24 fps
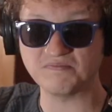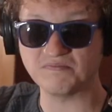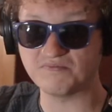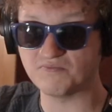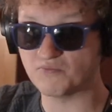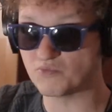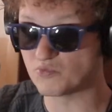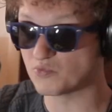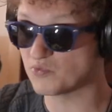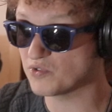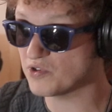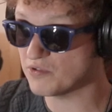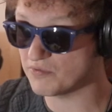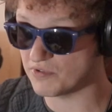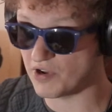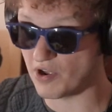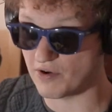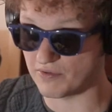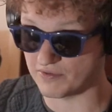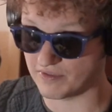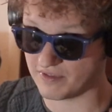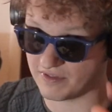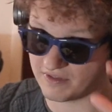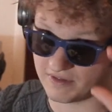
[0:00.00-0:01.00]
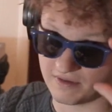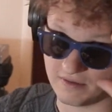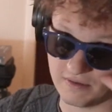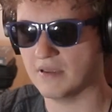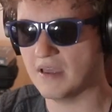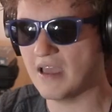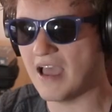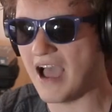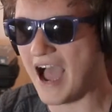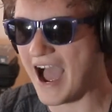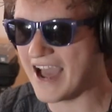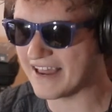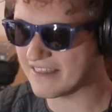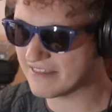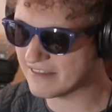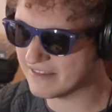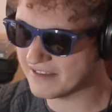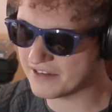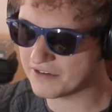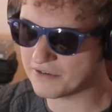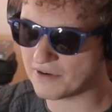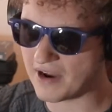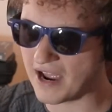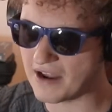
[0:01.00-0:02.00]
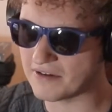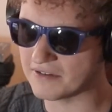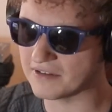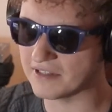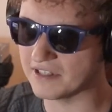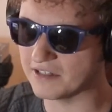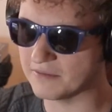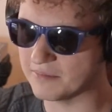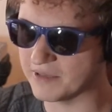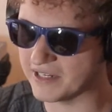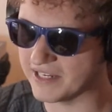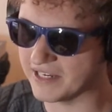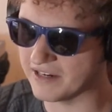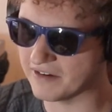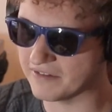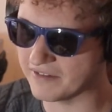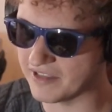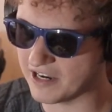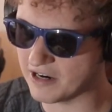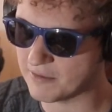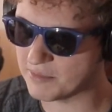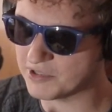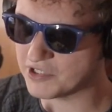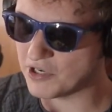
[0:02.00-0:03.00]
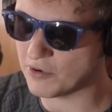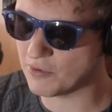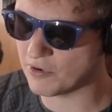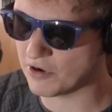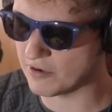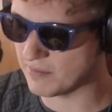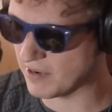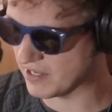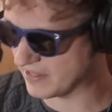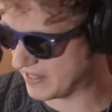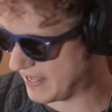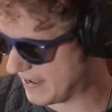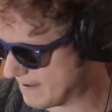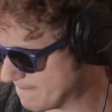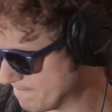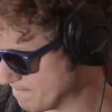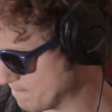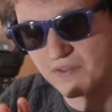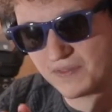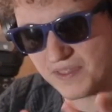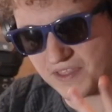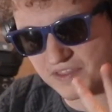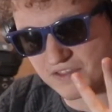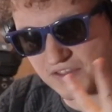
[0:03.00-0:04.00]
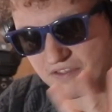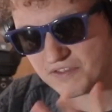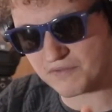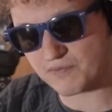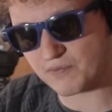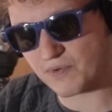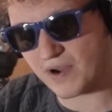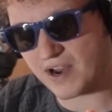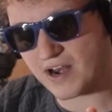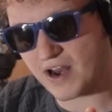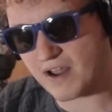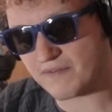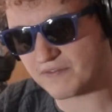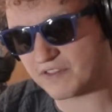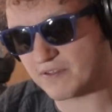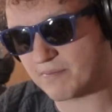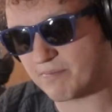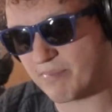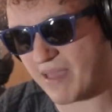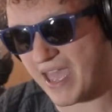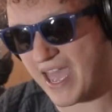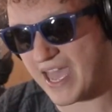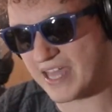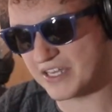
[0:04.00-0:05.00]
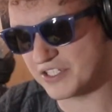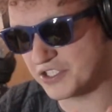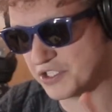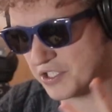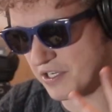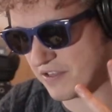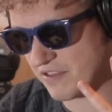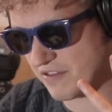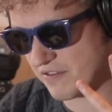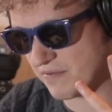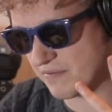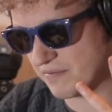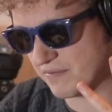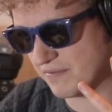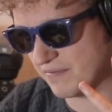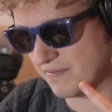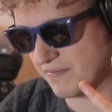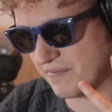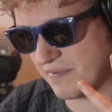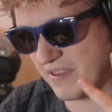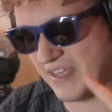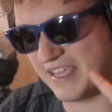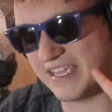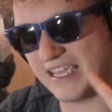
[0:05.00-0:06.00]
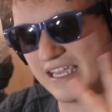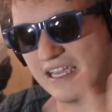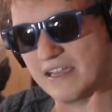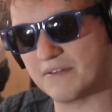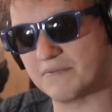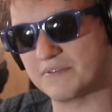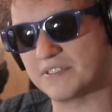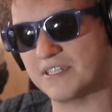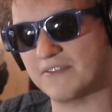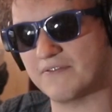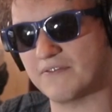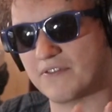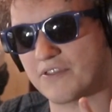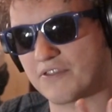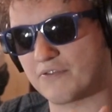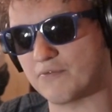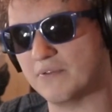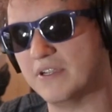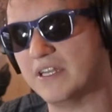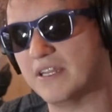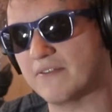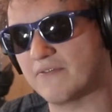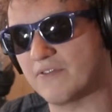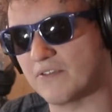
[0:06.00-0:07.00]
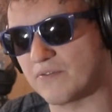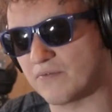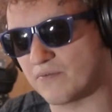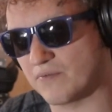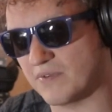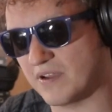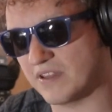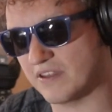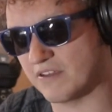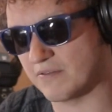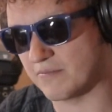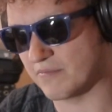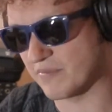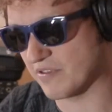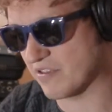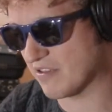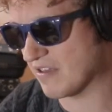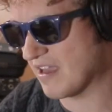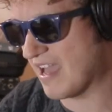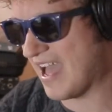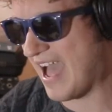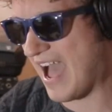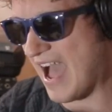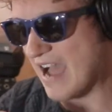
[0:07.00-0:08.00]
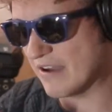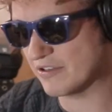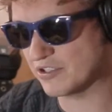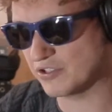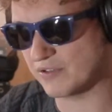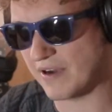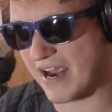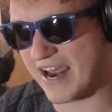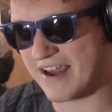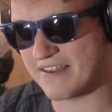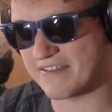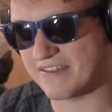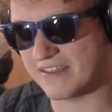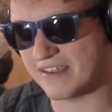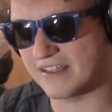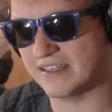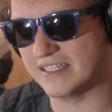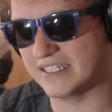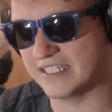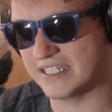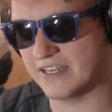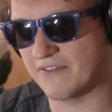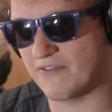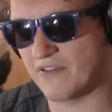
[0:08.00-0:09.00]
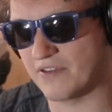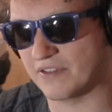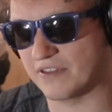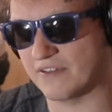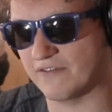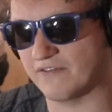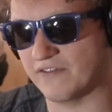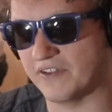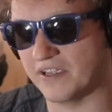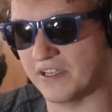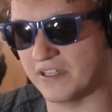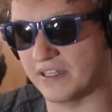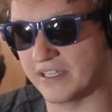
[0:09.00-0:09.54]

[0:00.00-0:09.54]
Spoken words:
root notes. I slid around a little bit here and there, but don't worry about that. This is right off the bat, just thinking of 3 different rhythms, how drastically different the feel